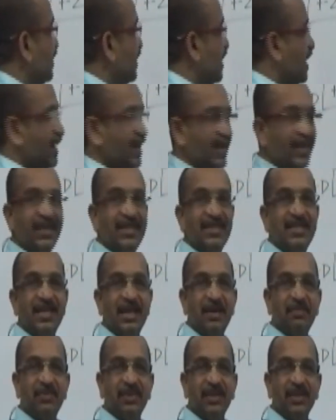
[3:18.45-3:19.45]
Again the
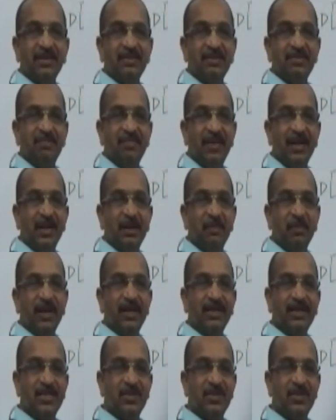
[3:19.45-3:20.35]
same thing, multiply this